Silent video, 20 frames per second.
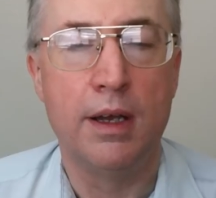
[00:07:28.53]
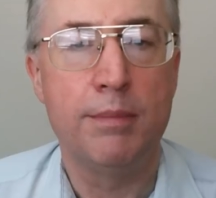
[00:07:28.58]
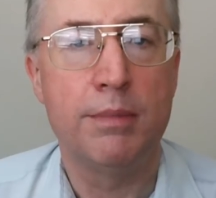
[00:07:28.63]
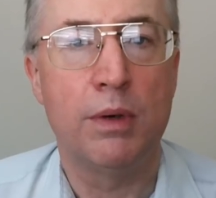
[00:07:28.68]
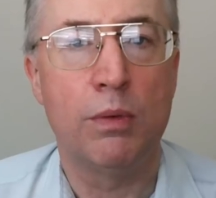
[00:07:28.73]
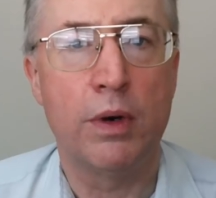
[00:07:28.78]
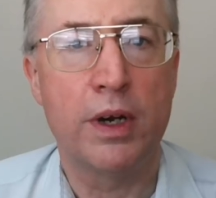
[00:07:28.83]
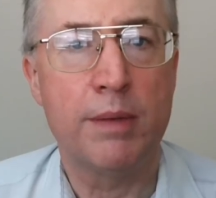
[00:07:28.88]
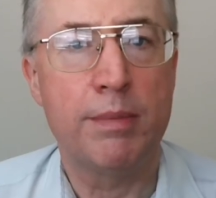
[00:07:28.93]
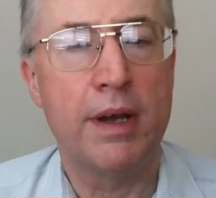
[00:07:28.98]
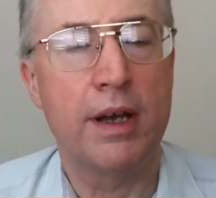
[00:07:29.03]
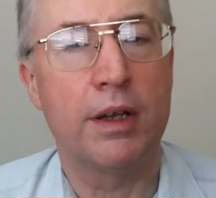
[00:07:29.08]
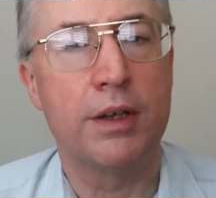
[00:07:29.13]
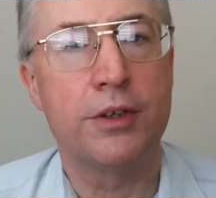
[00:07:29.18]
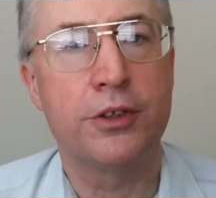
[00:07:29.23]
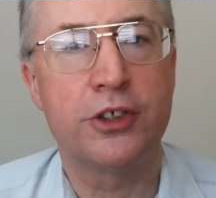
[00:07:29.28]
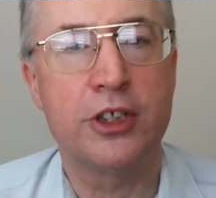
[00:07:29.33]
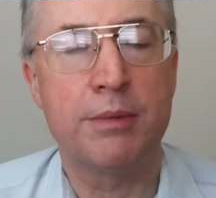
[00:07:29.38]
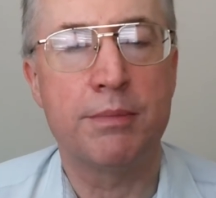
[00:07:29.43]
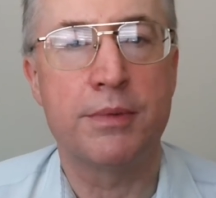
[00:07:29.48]
But what
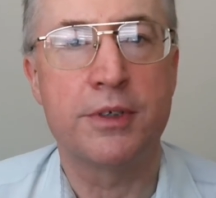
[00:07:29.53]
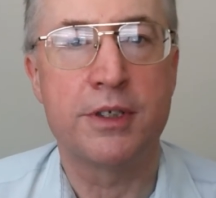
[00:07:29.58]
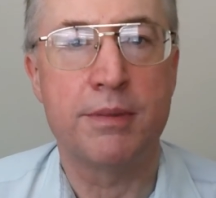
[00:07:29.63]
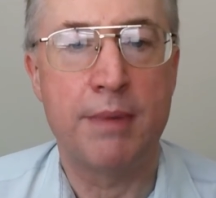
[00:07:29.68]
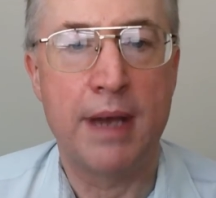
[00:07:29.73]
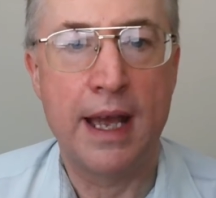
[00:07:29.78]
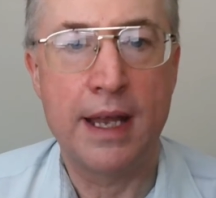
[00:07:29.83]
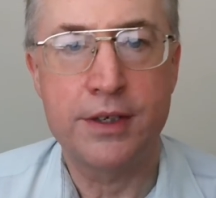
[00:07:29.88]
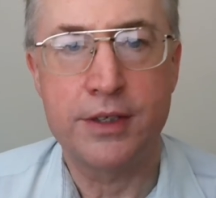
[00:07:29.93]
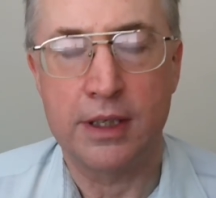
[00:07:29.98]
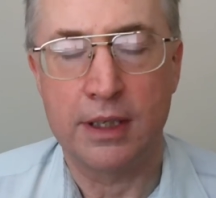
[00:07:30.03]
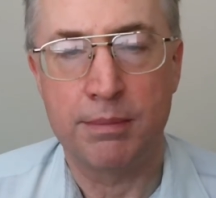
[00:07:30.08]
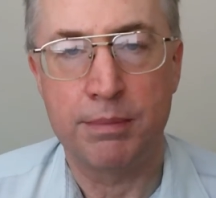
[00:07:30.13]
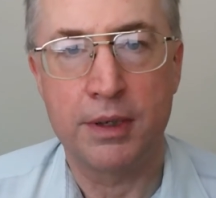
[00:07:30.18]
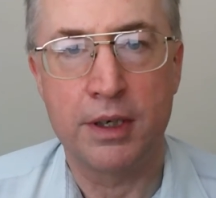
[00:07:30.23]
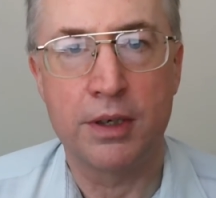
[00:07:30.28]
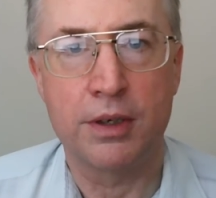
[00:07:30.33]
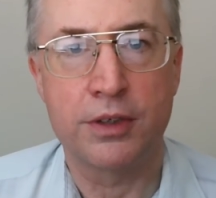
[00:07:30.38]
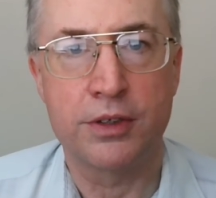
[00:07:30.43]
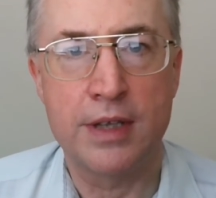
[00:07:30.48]
about symptomatic?
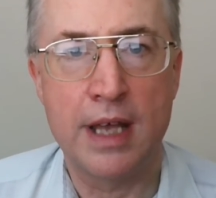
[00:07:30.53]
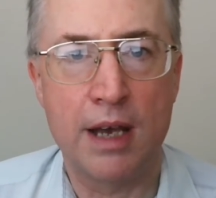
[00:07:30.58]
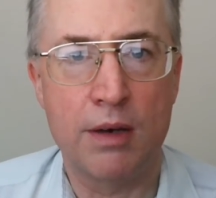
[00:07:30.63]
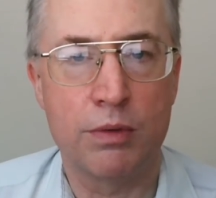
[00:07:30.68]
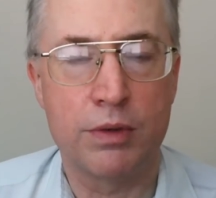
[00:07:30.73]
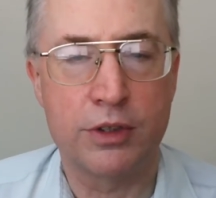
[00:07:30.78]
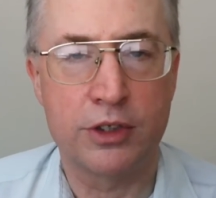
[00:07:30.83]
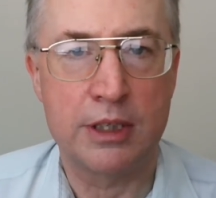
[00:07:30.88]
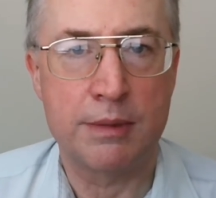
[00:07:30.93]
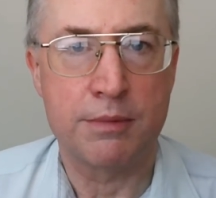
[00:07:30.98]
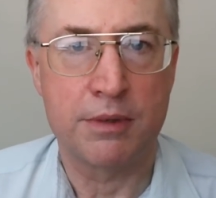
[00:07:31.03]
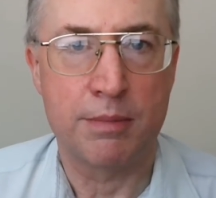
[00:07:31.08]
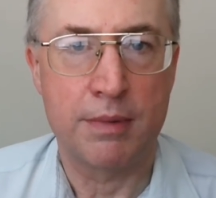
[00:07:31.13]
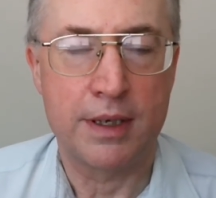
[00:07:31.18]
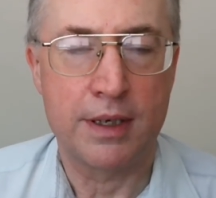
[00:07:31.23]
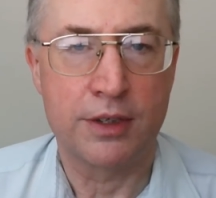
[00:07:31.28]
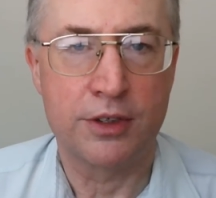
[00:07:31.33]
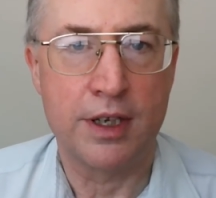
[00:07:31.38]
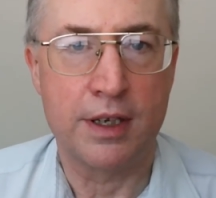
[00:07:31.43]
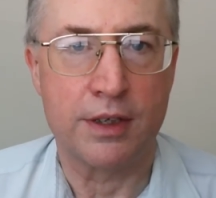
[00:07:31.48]
Because that would seem to
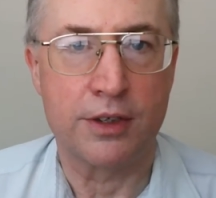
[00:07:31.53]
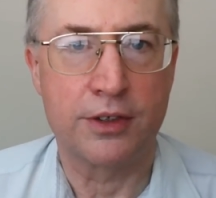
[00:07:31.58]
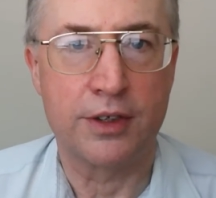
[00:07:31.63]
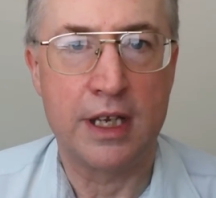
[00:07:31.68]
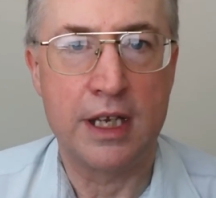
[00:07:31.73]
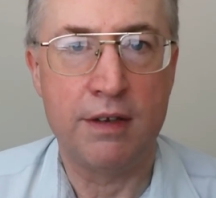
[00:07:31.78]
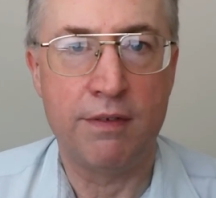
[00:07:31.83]
make sense.